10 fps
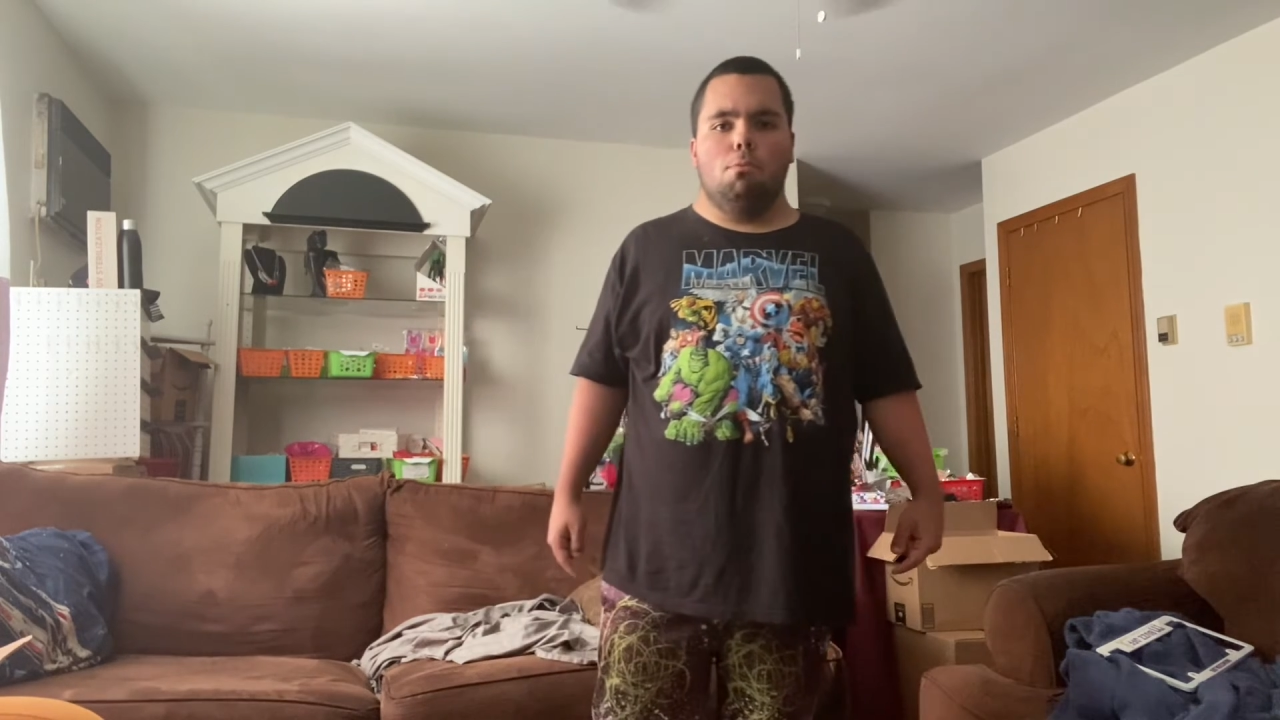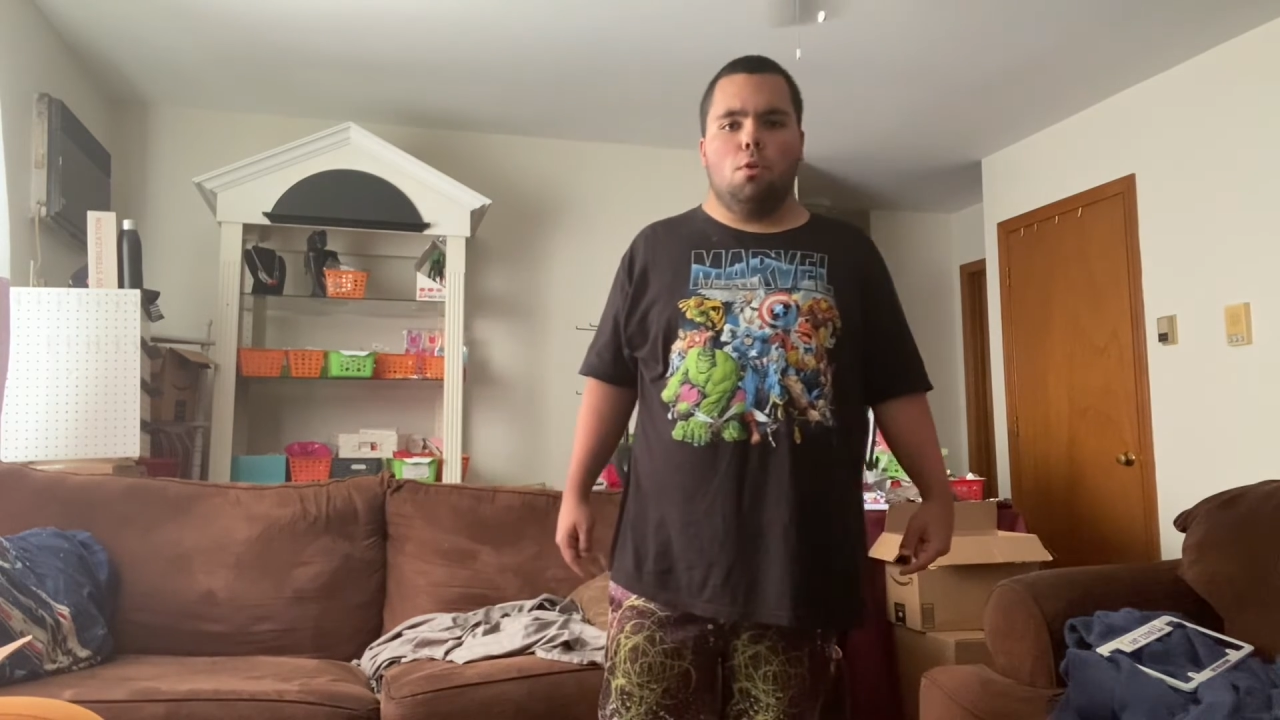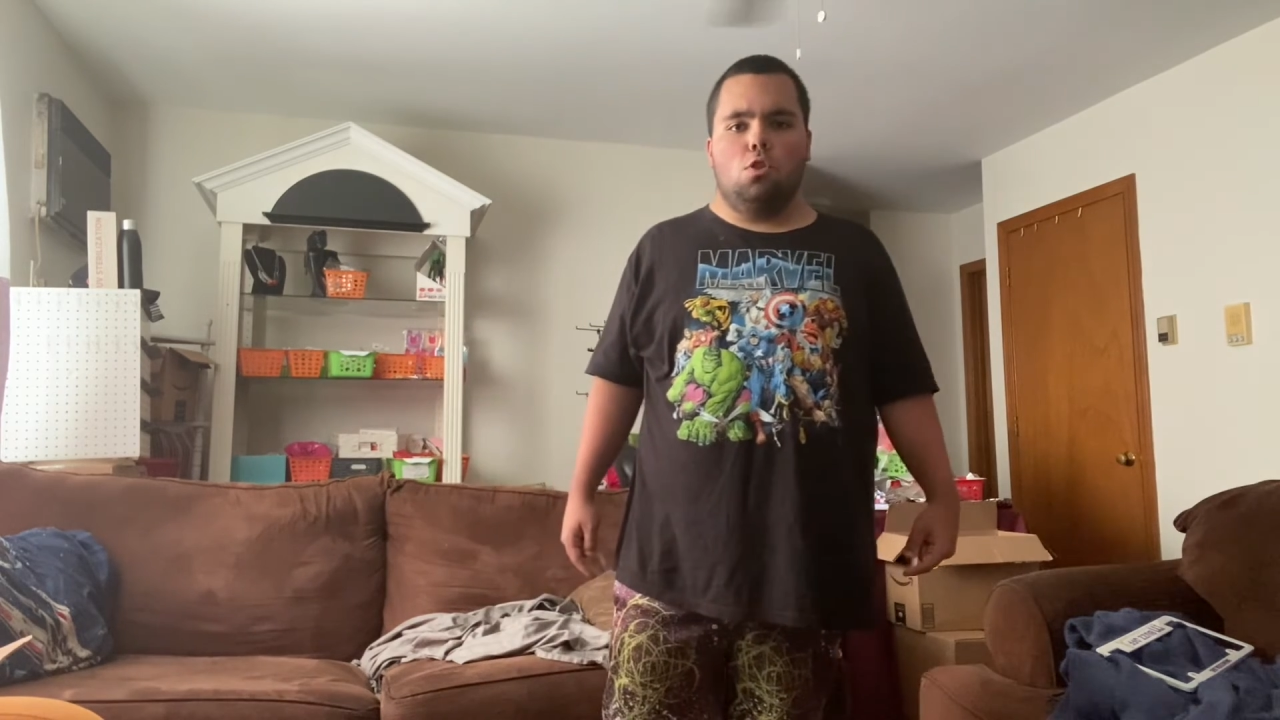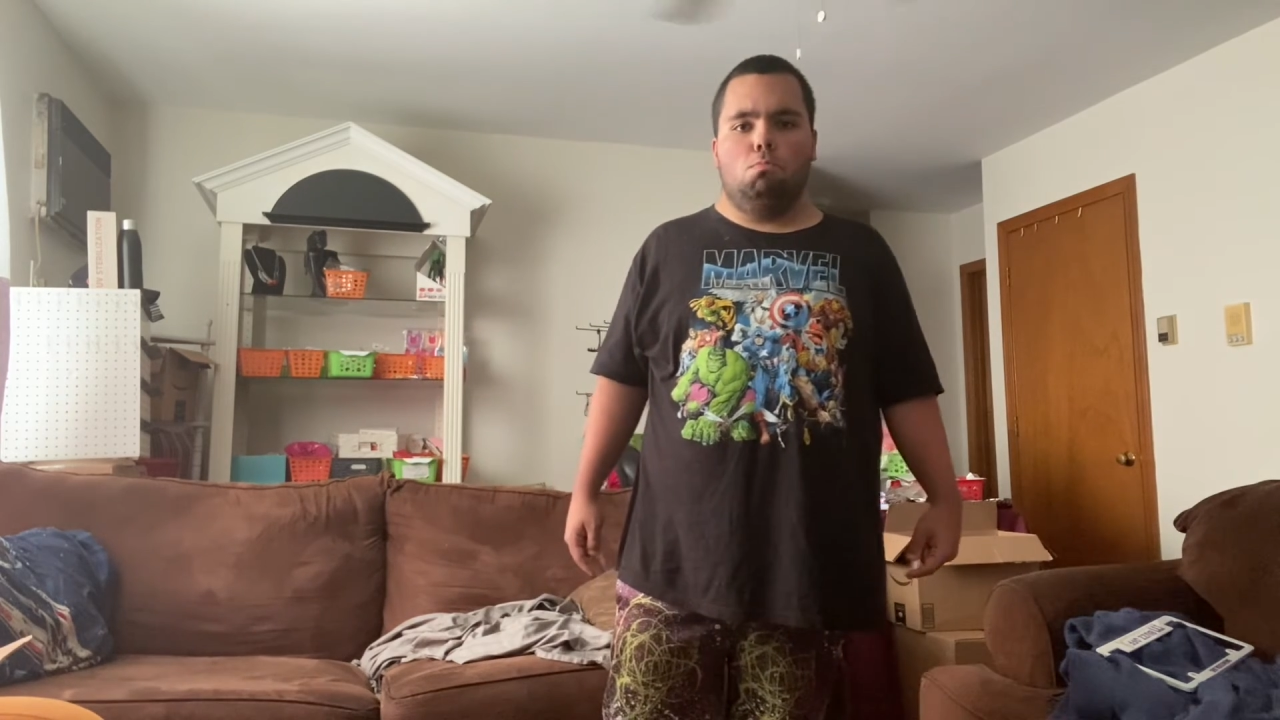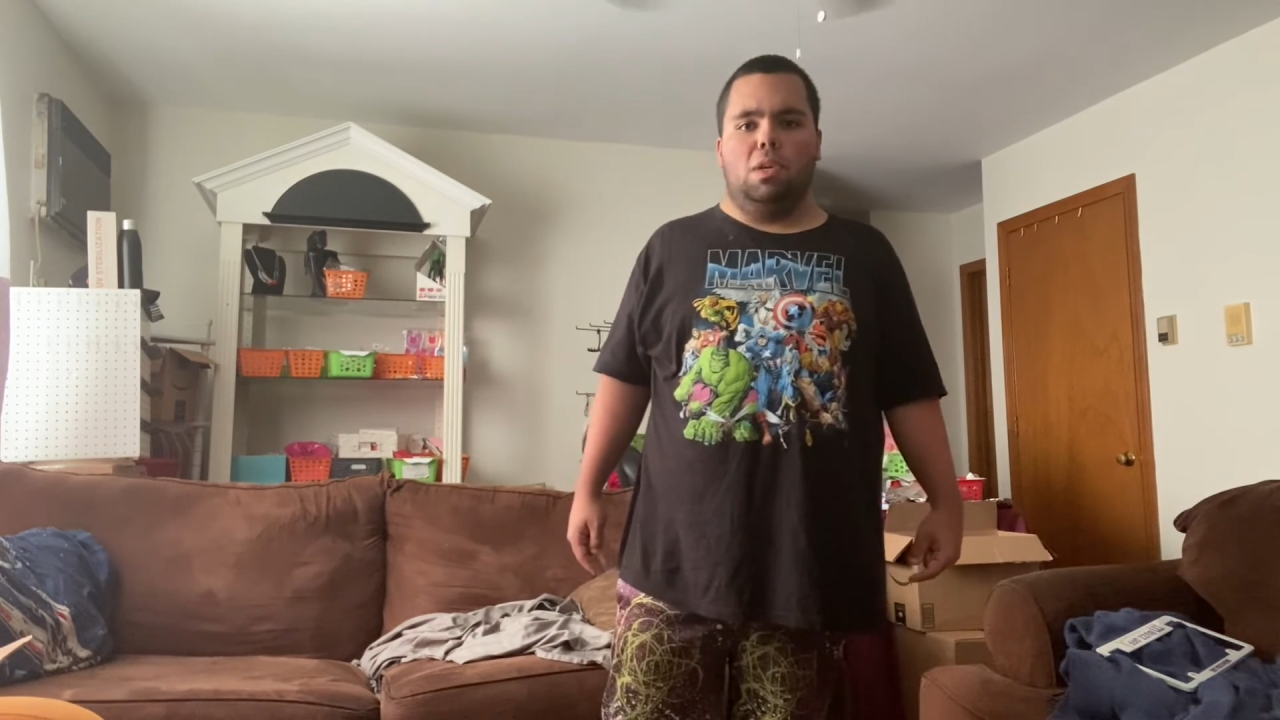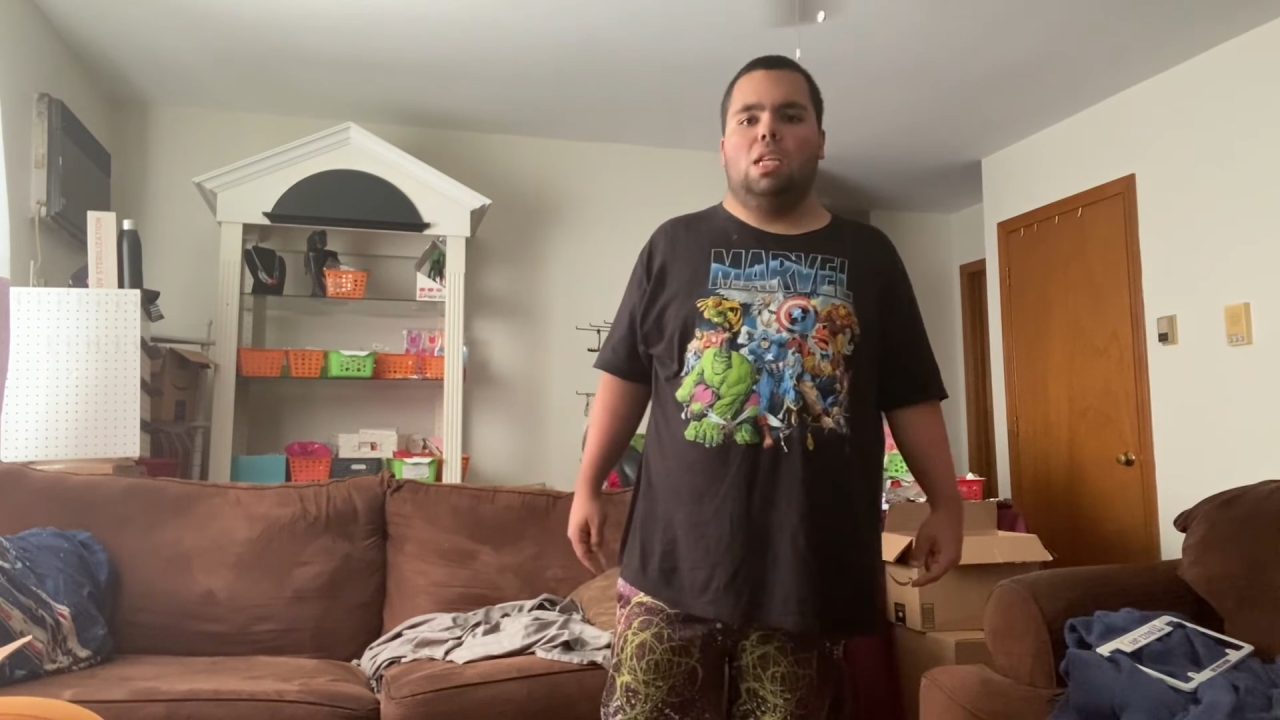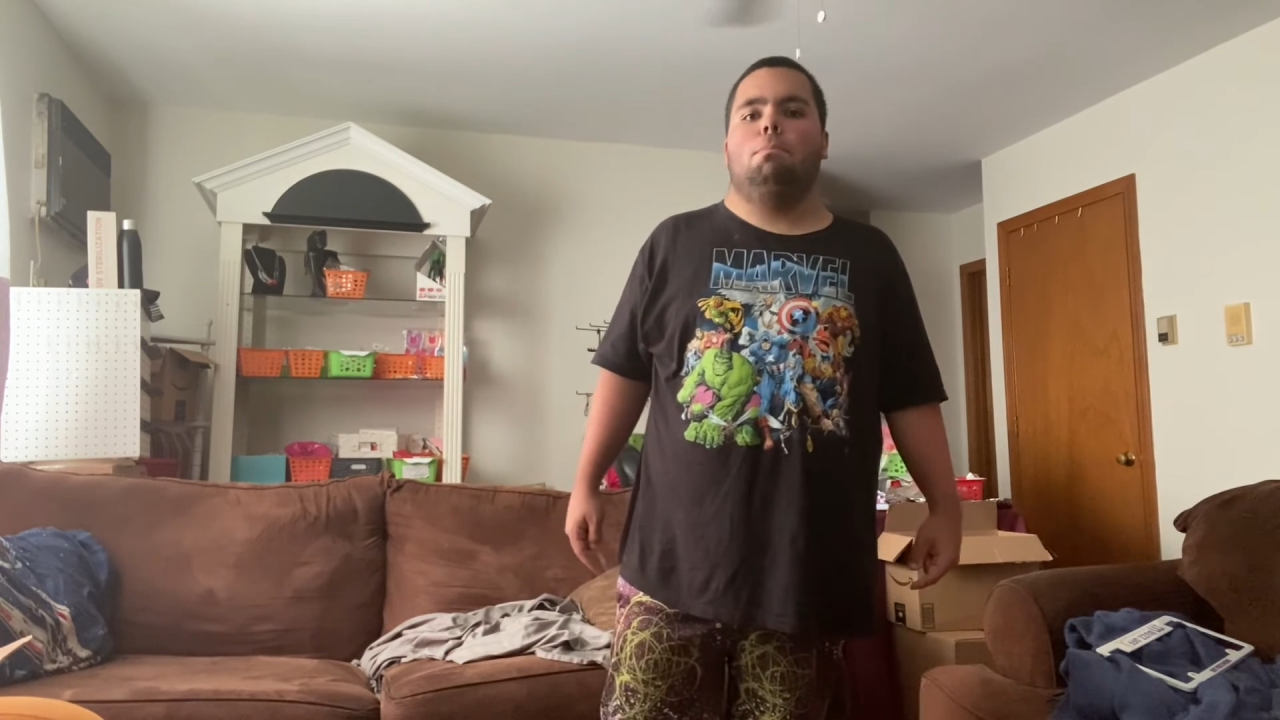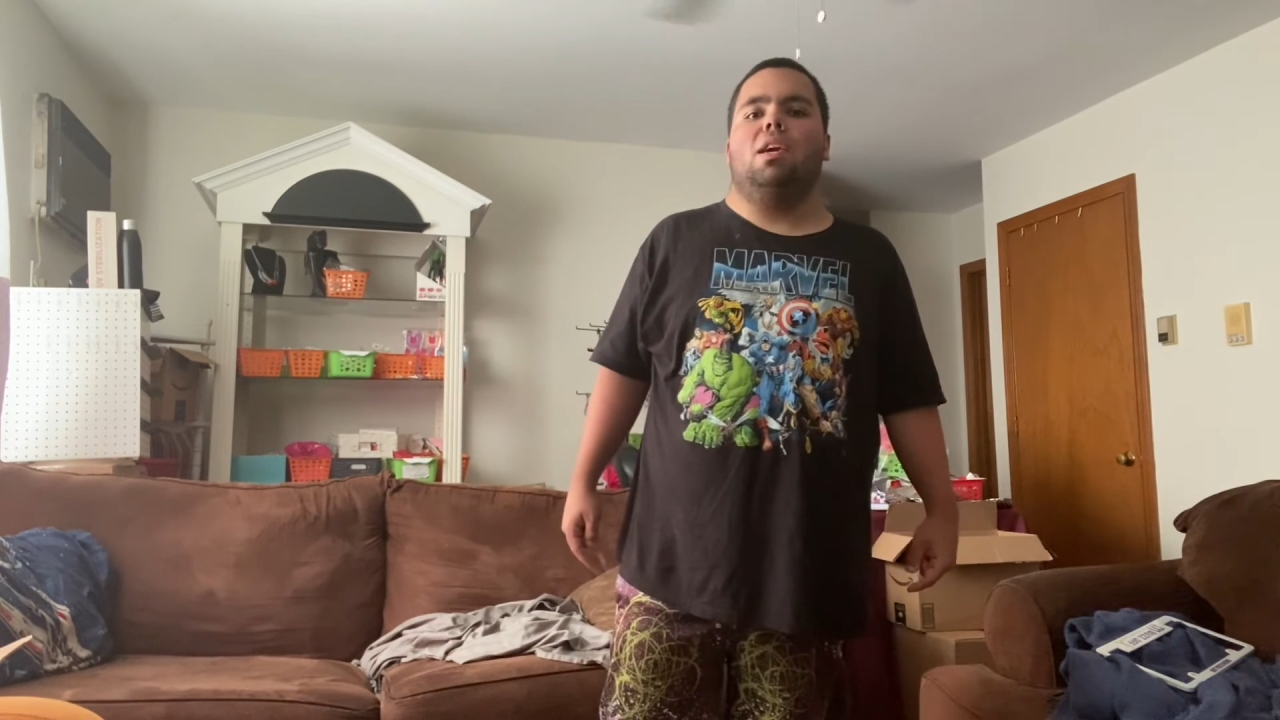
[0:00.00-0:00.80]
Fresbeat